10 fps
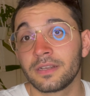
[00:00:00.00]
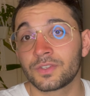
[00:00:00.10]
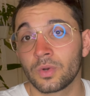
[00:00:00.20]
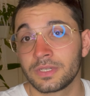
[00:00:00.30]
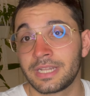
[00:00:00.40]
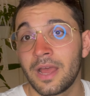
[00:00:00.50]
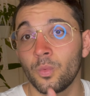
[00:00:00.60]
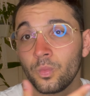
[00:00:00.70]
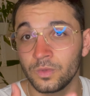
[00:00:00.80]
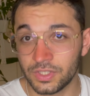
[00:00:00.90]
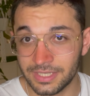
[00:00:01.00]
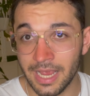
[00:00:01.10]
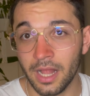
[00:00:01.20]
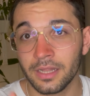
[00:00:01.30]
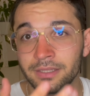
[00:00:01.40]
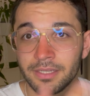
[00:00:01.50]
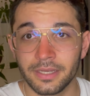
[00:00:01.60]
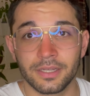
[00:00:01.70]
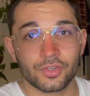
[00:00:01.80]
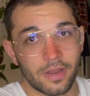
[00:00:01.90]
stores that sell
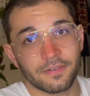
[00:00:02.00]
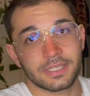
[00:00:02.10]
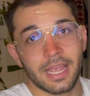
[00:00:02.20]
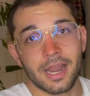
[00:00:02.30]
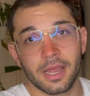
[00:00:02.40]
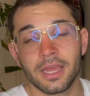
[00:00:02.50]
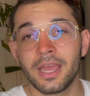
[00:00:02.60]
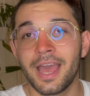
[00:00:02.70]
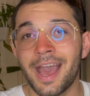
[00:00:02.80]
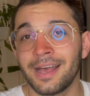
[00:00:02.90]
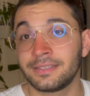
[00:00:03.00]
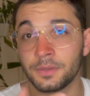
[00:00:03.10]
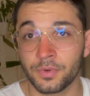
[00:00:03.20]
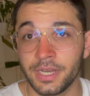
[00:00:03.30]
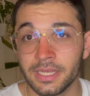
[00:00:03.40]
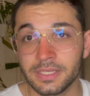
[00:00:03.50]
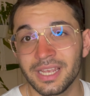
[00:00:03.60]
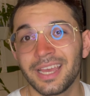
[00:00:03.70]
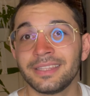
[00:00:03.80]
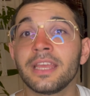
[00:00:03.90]
the trifasciata as zebrinas.
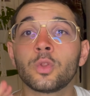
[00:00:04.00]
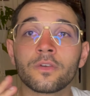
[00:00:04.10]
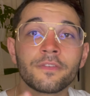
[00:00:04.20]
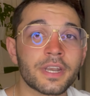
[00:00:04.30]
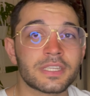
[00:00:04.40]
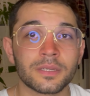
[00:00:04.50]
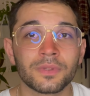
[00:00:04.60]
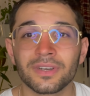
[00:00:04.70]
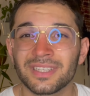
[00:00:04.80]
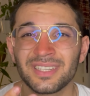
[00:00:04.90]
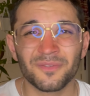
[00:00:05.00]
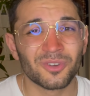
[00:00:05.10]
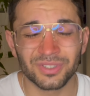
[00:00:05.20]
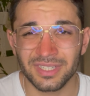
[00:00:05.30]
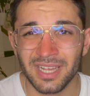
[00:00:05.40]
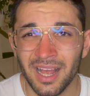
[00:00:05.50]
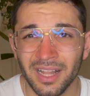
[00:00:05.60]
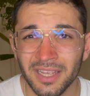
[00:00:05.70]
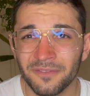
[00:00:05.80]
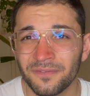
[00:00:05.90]
They look very similar. It's difficult to tell
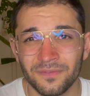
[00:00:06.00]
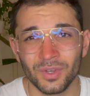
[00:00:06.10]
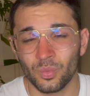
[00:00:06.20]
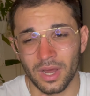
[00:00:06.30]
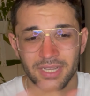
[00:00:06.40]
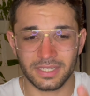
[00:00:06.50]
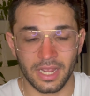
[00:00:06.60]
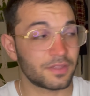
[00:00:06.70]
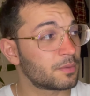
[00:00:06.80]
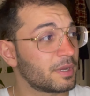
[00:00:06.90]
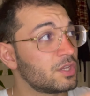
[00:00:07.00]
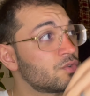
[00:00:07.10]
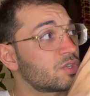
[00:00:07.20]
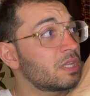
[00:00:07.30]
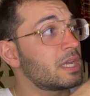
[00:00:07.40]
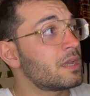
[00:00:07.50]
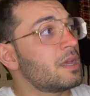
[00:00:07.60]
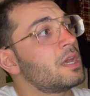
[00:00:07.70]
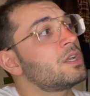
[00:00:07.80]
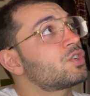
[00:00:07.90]
if the one is the other, but usually
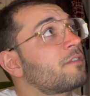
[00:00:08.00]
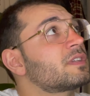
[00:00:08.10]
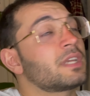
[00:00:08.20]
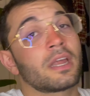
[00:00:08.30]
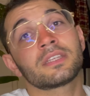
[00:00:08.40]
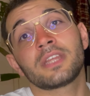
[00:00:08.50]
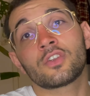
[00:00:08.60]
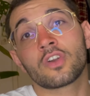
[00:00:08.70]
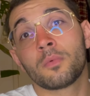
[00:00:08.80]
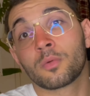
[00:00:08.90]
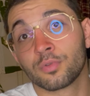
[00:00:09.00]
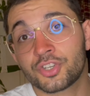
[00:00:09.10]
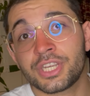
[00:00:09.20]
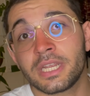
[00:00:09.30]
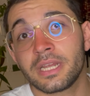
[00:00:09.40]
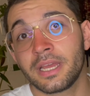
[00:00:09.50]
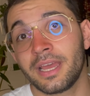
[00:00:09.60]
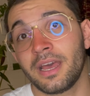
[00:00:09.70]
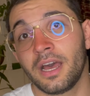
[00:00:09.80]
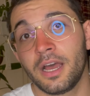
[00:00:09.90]
trifasciatas, they grow more bushy.
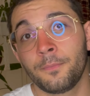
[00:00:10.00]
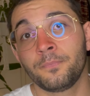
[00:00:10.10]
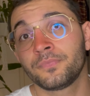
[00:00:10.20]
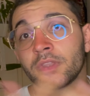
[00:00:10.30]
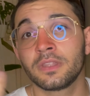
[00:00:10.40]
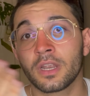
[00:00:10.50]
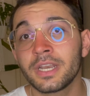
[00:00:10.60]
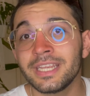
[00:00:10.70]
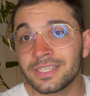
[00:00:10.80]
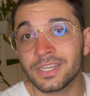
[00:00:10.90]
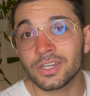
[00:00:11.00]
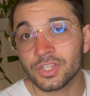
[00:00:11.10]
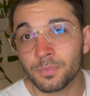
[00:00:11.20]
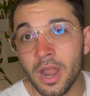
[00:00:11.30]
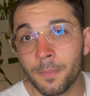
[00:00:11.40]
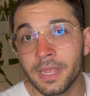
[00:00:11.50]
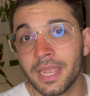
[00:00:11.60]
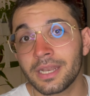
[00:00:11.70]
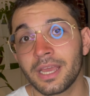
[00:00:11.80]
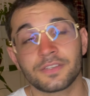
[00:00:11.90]
They're easier to
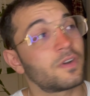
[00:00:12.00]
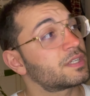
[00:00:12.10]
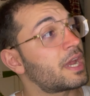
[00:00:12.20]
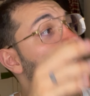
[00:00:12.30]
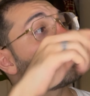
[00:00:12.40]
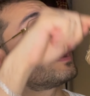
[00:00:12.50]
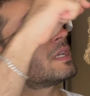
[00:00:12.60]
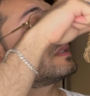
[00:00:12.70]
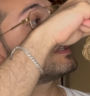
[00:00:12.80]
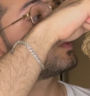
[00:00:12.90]
propagate as far as I know, because this